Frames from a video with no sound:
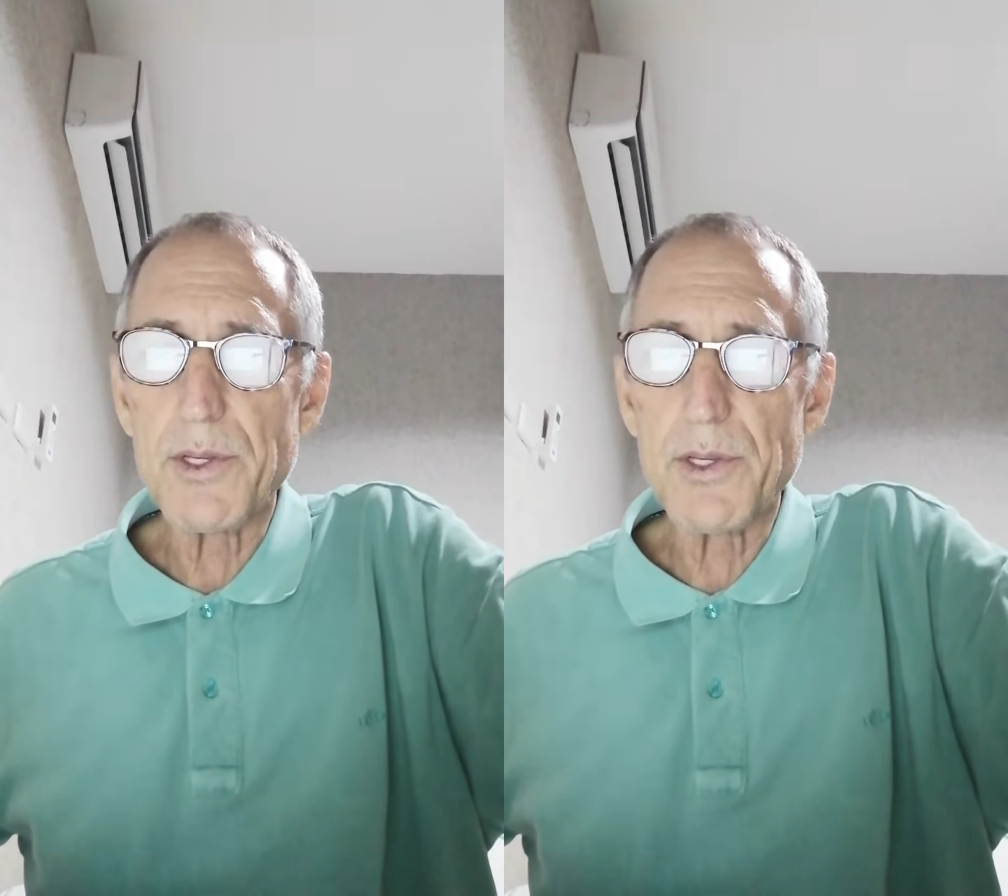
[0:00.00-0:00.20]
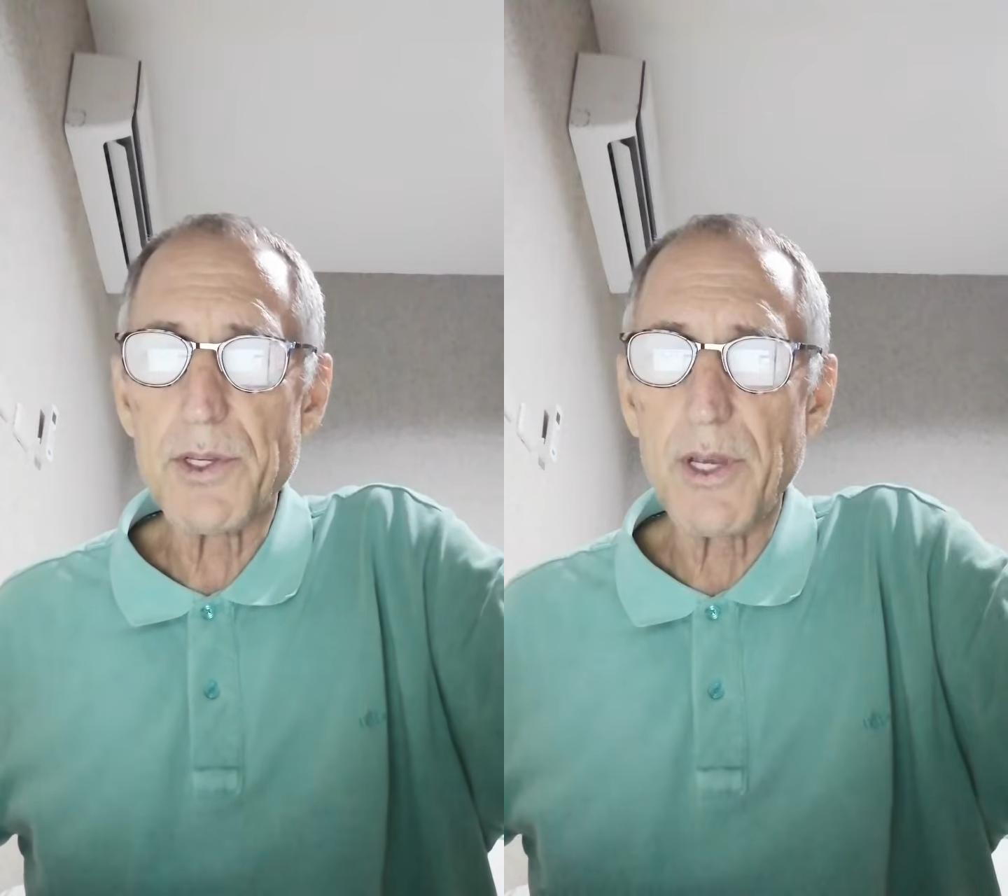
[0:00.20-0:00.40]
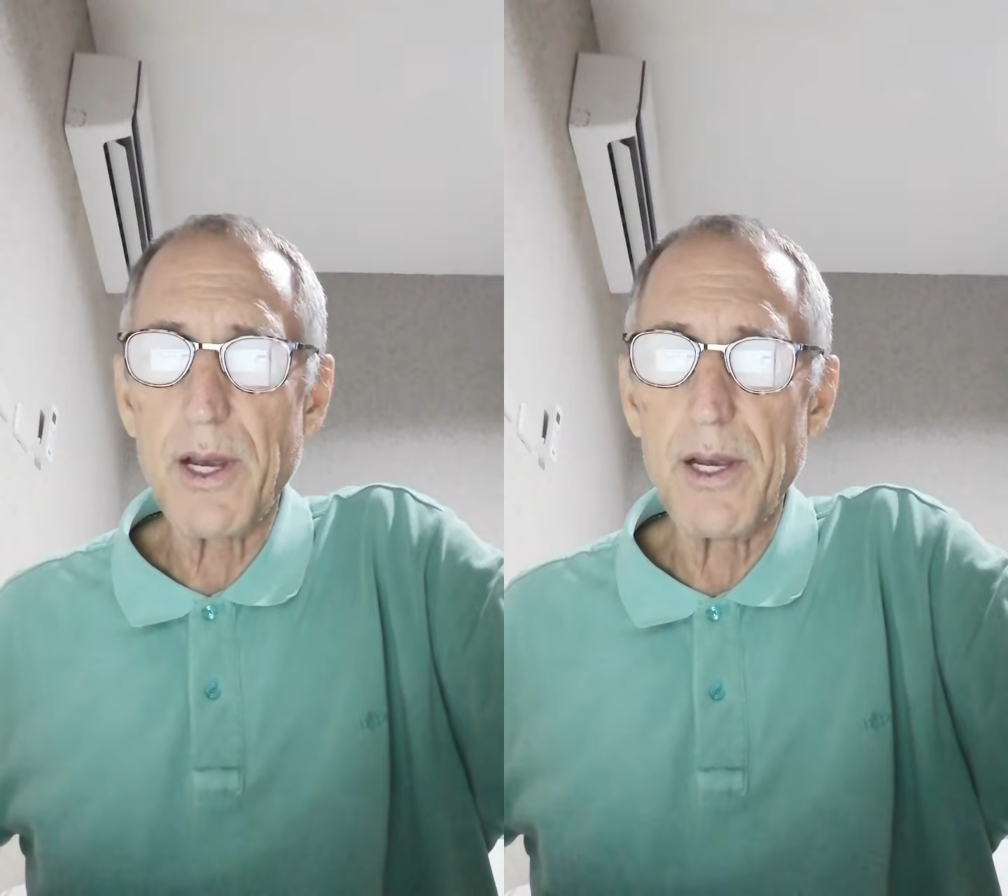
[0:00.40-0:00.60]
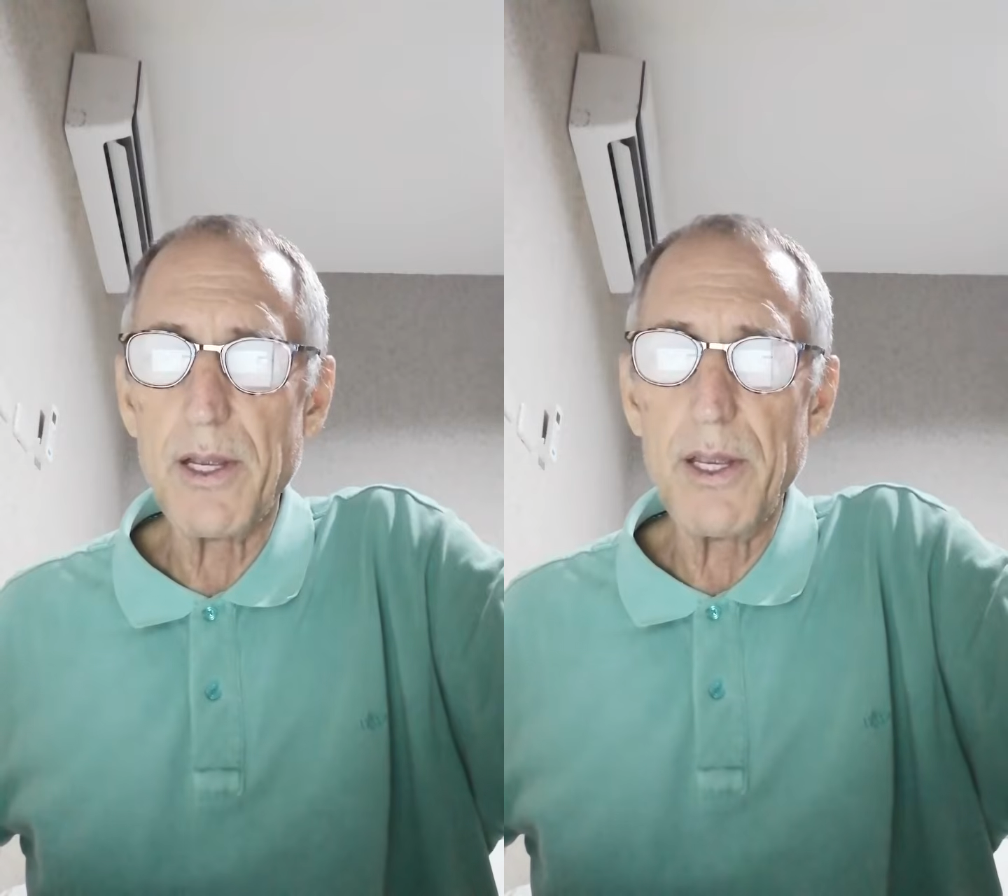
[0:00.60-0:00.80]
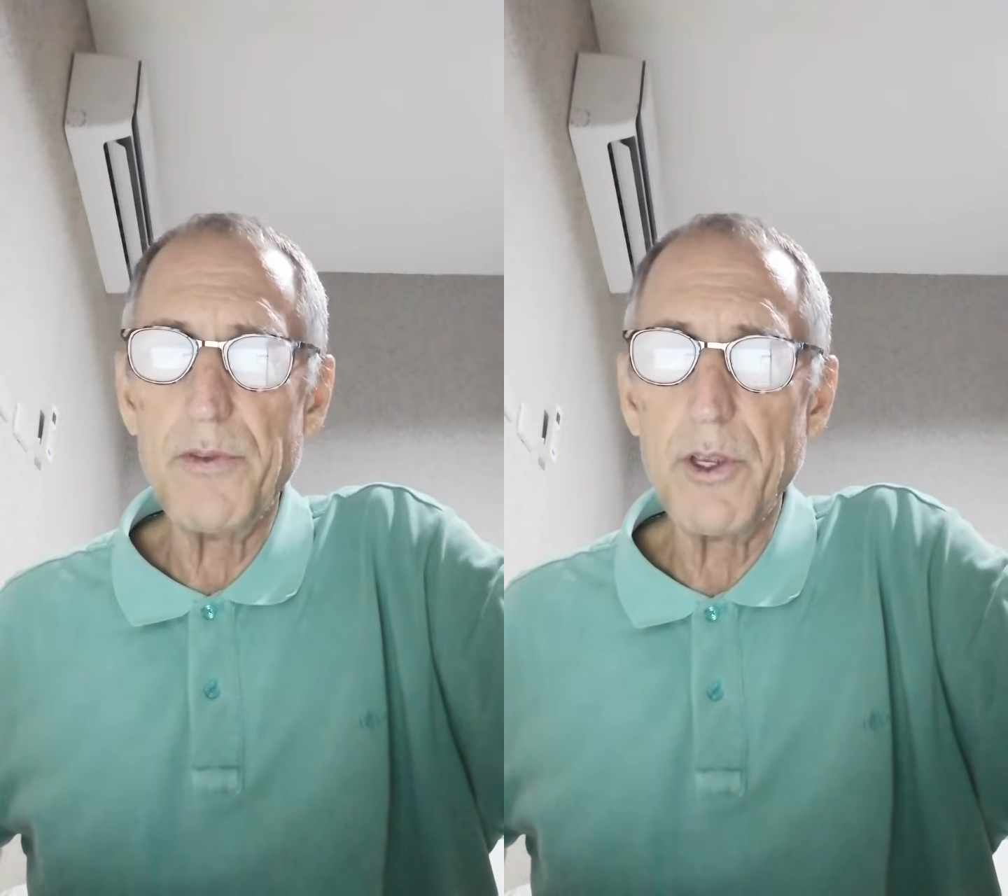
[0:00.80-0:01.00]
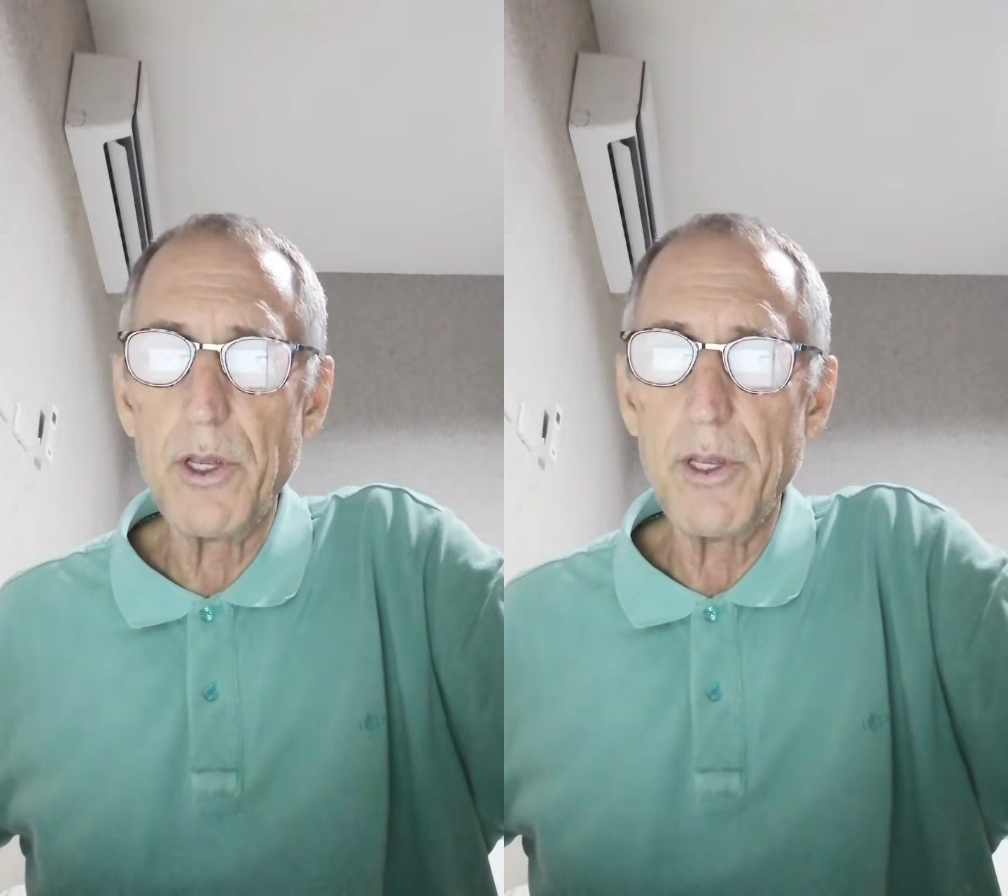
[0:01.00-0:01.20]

if you